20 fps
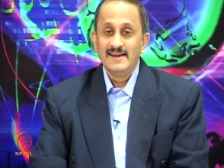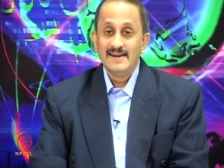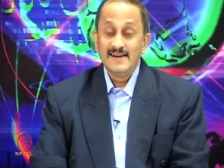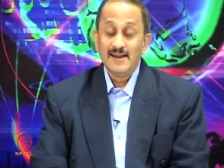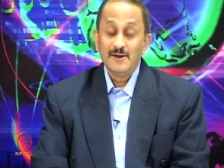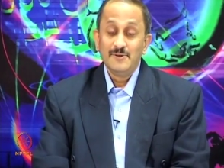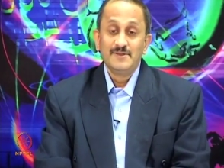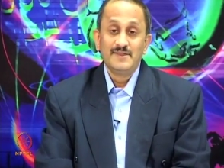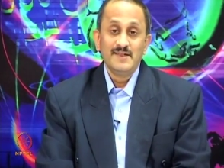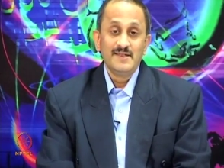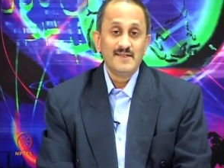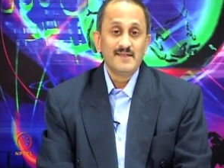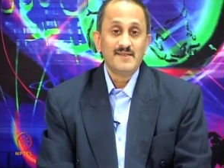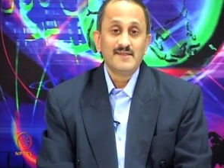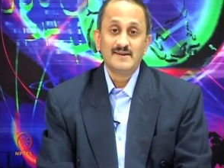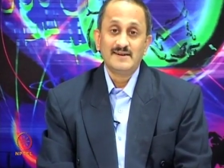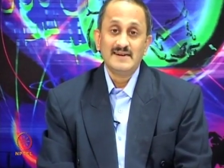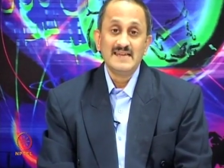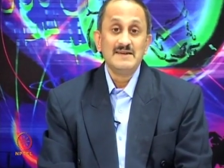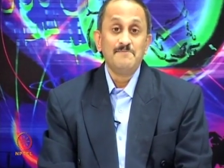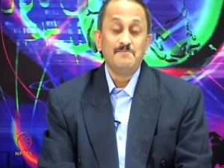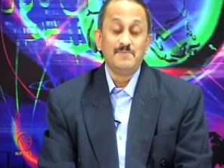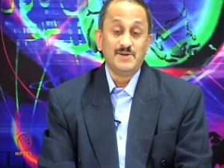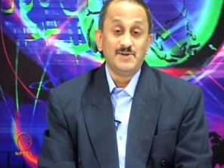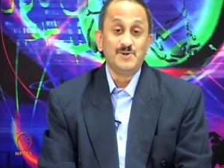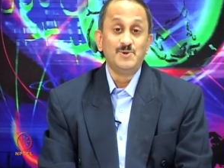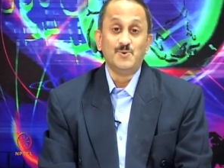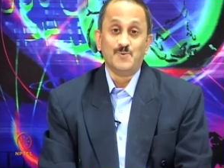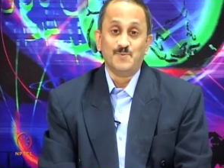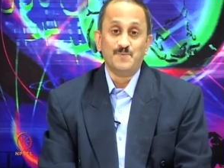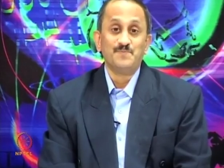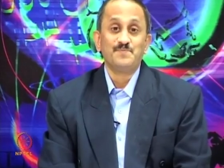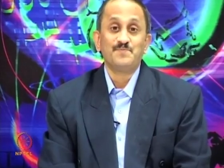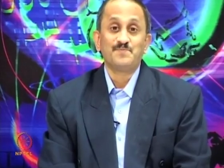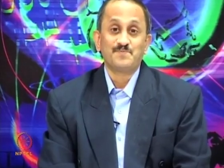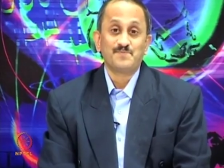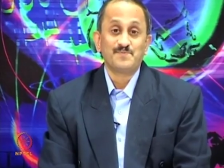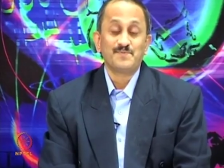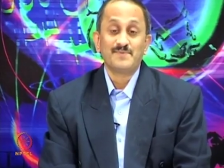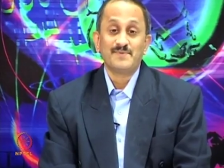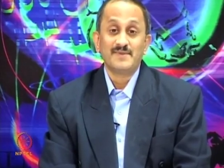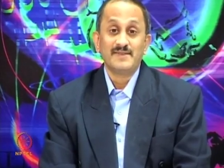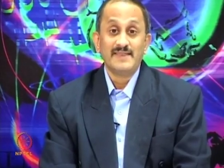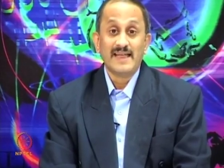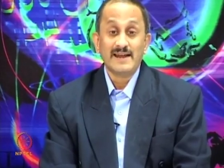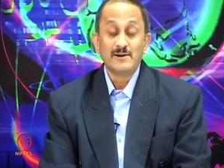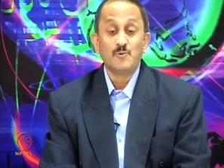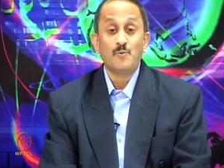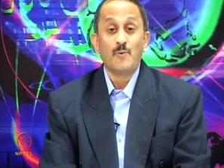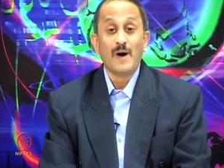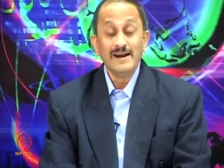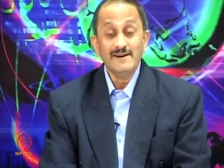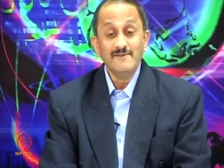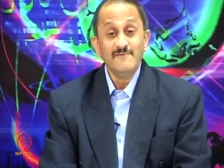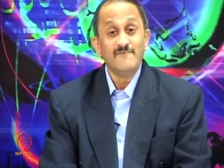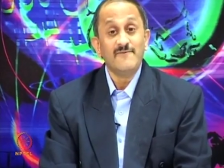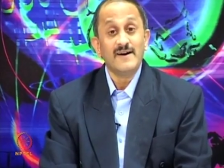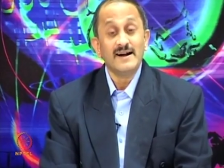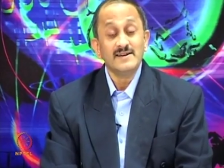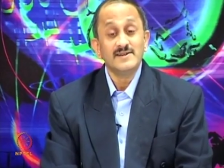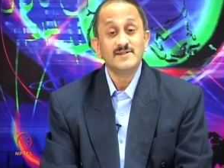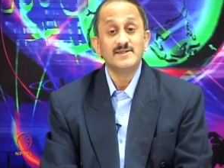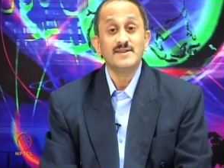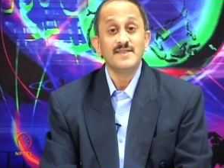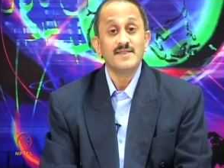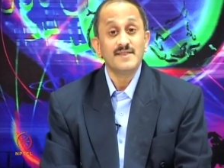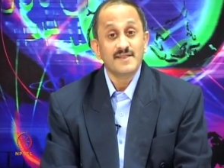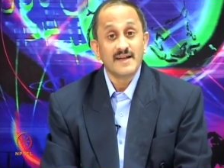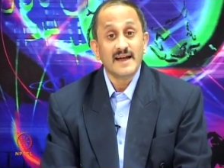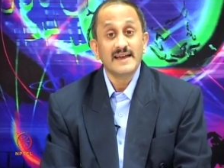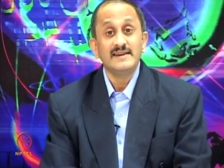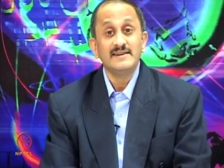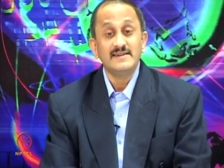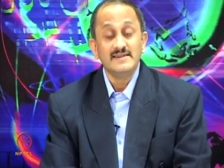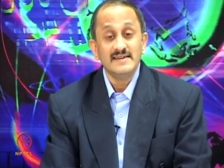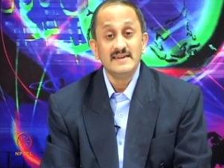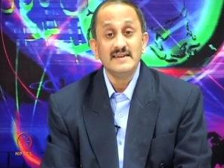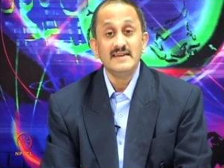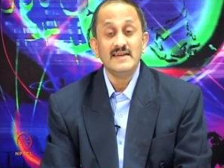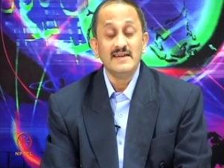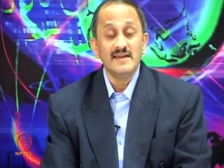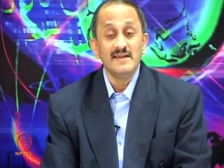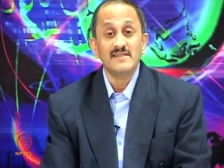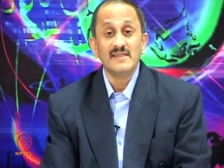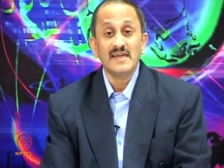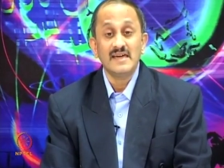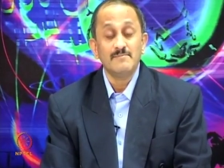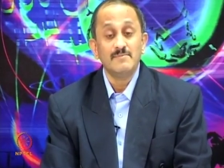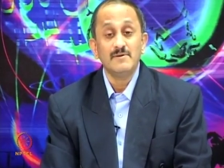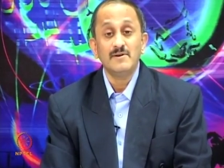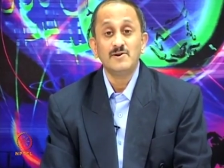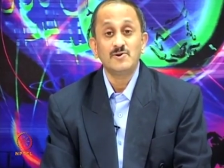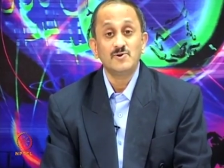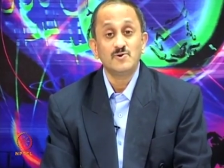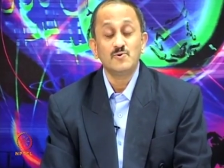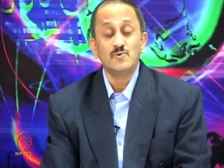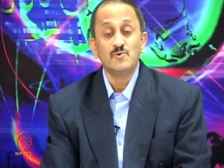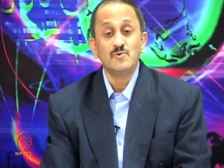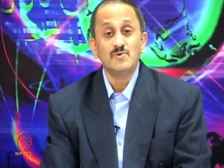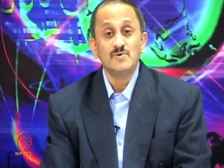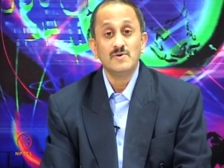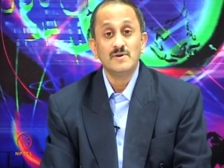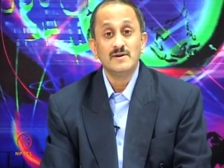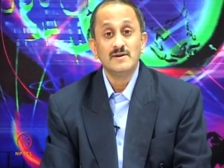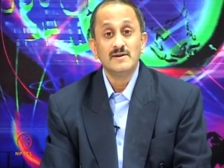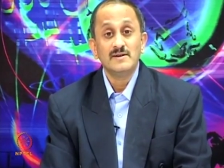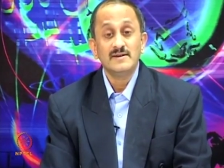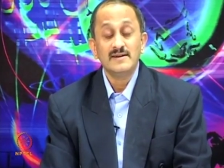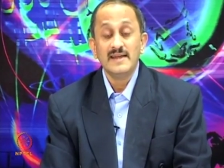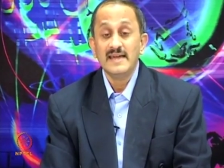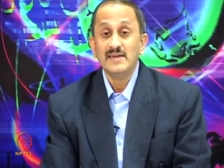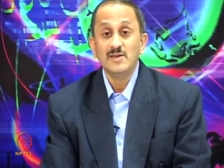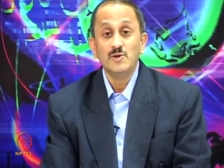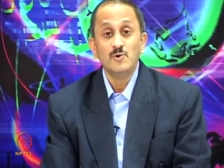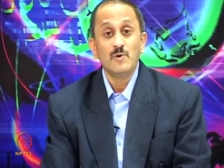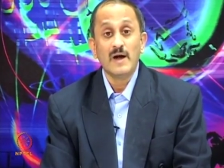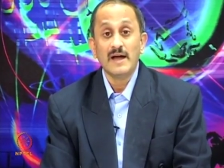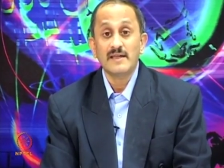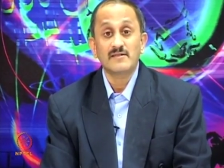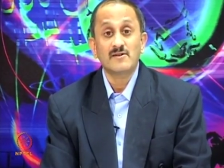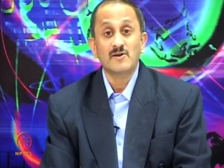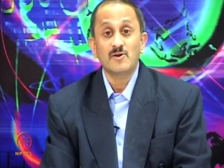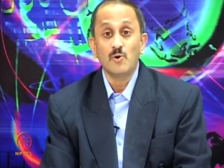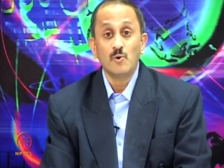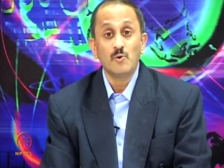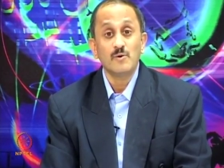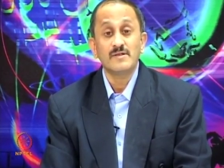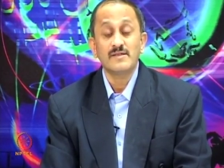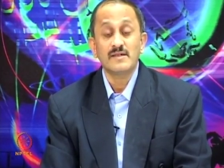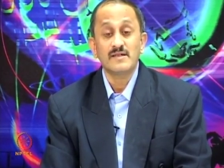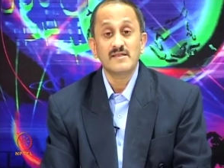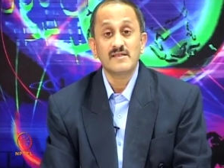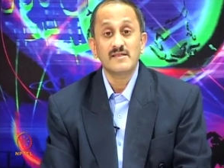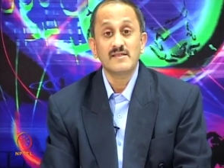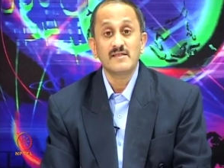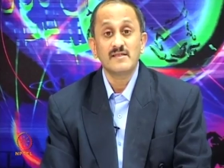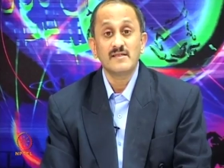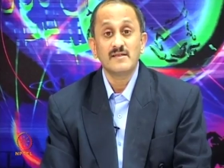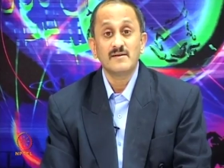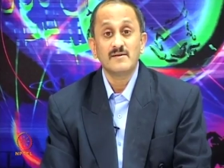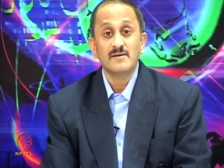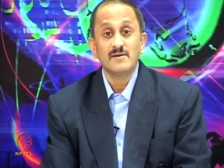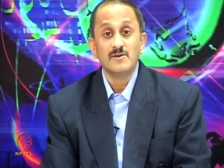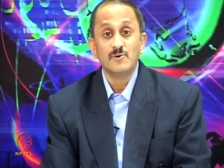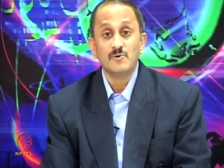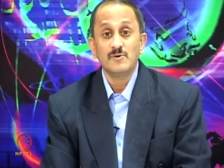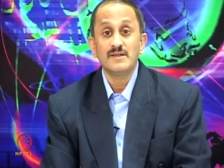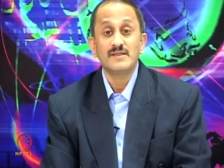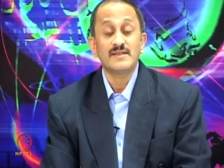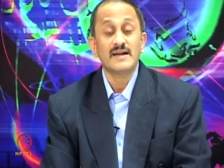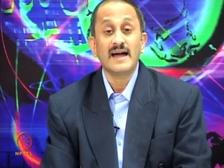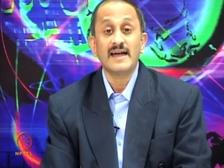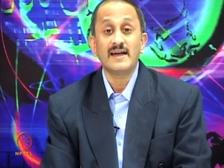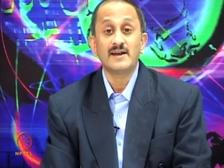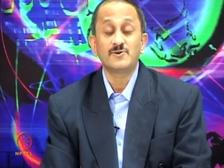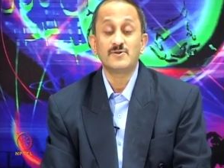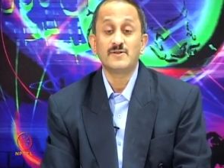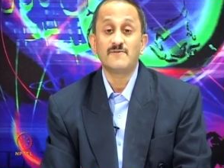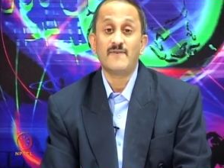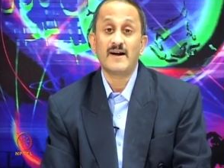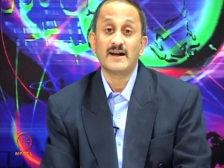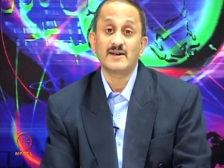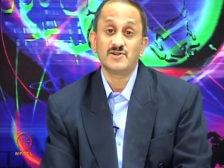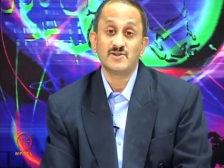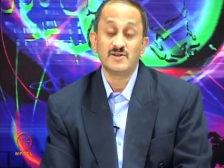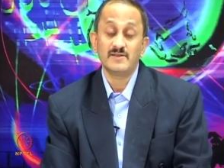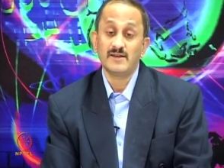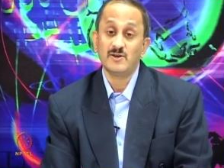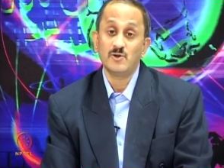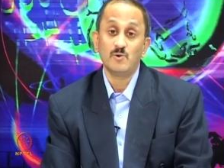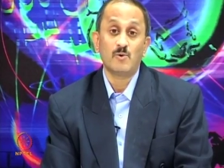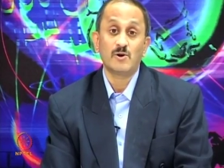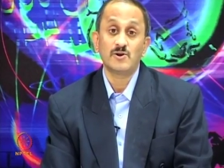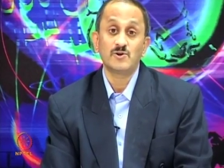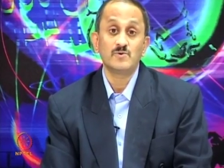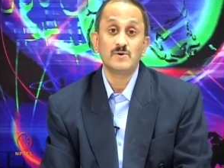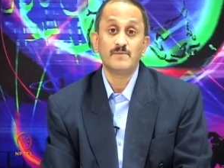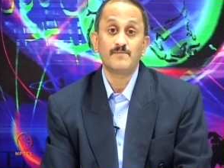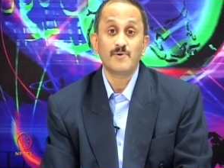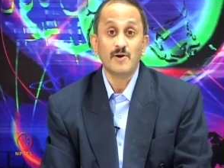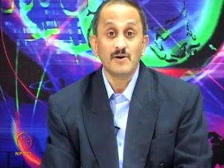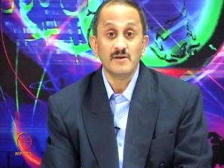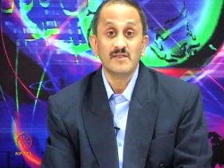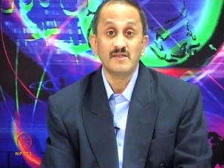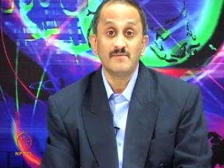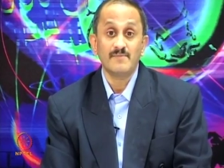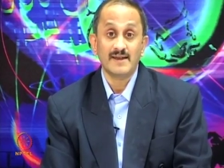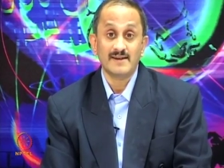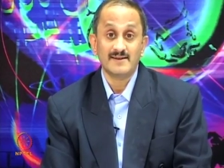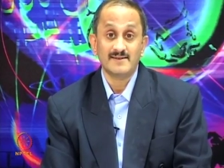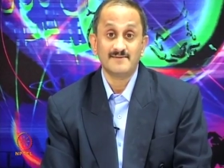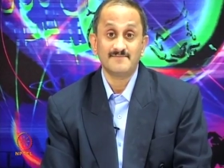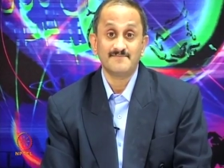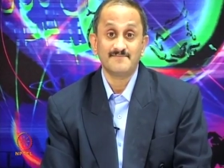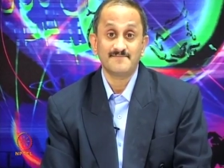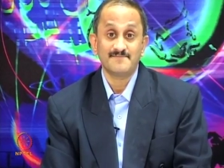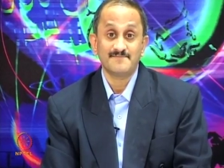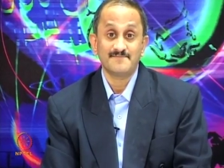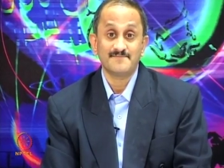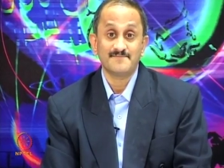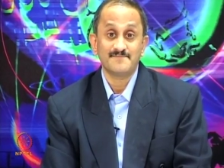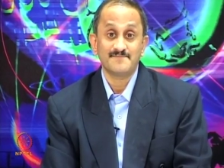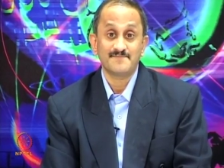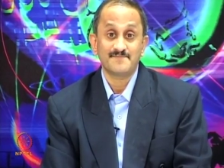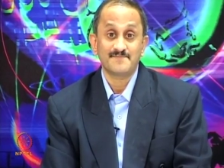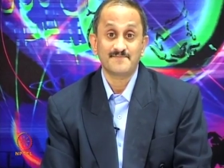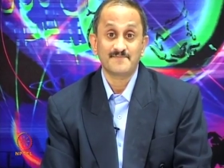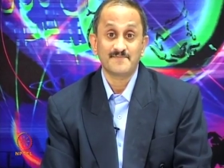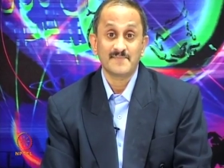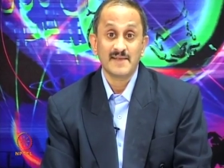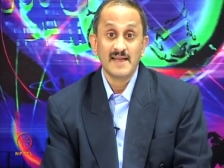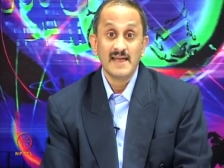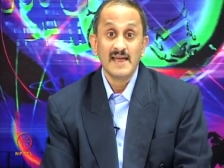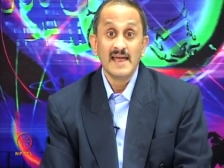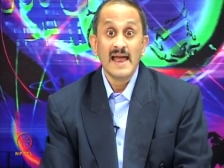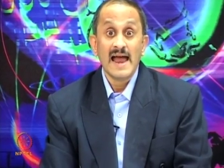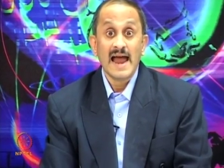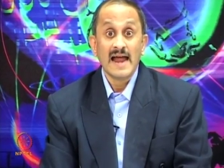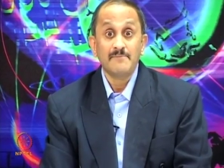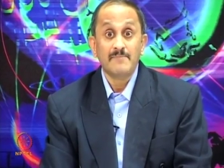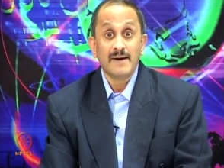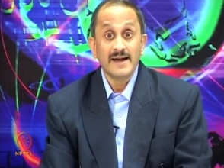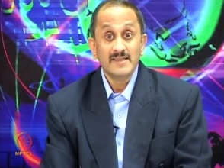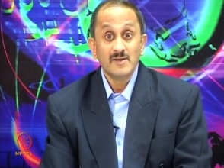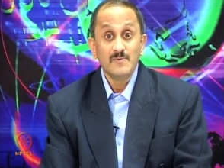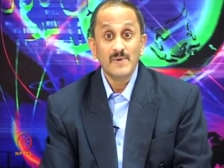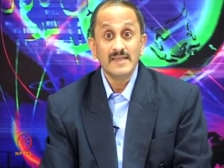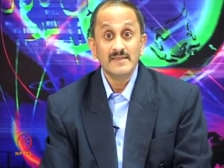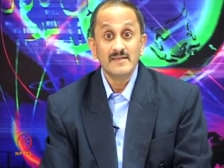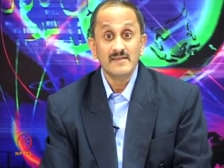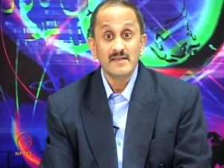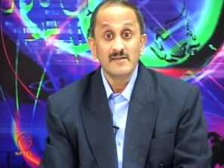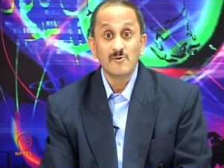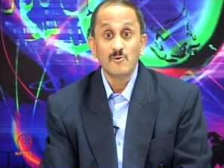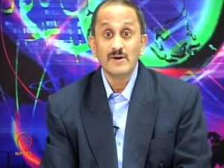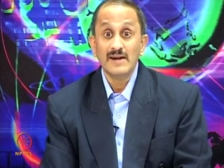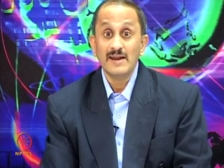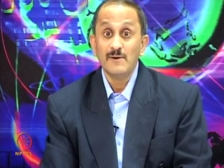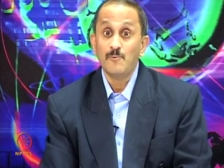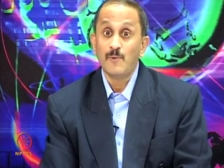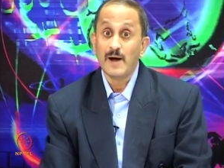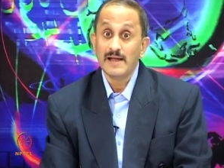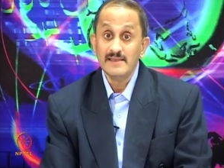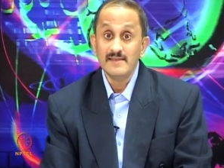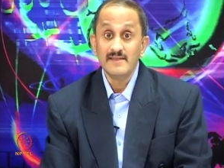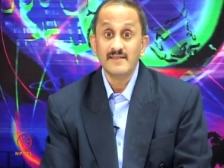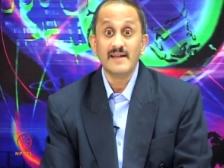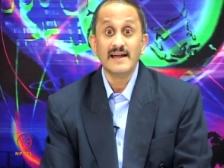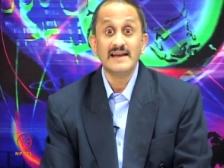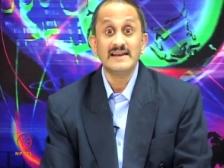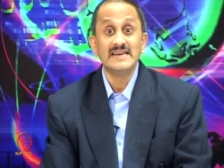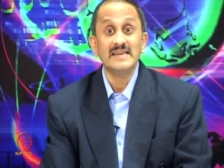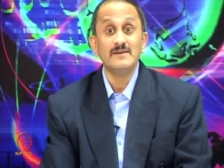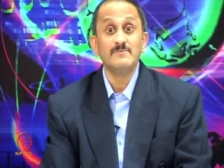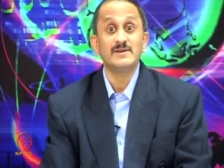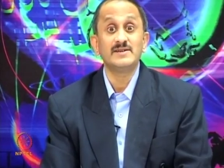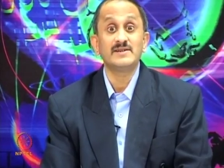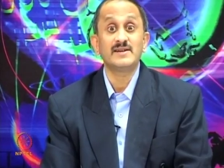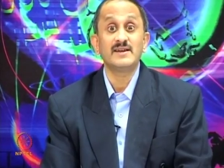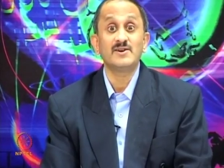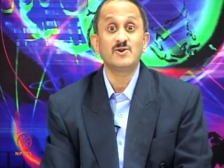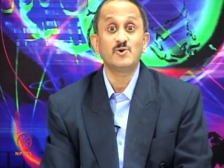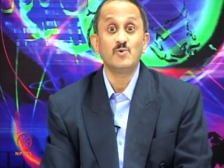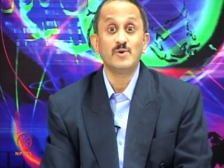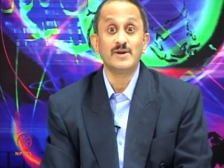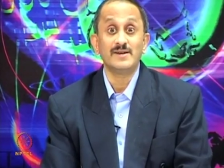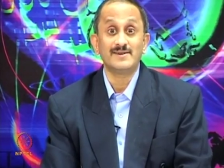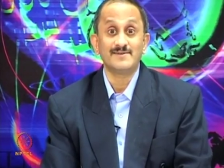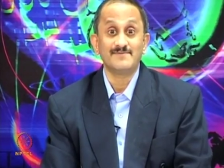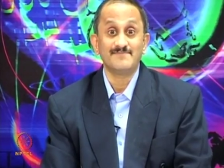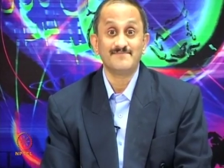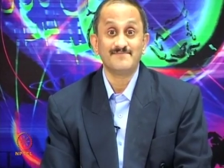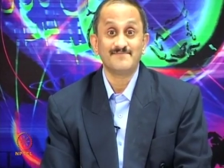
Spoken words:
Now, this is a deep issue, that one function psi t is able to take you as close as you desire to the function that you want to approximate. And by the way, this is only one psi t which can do it.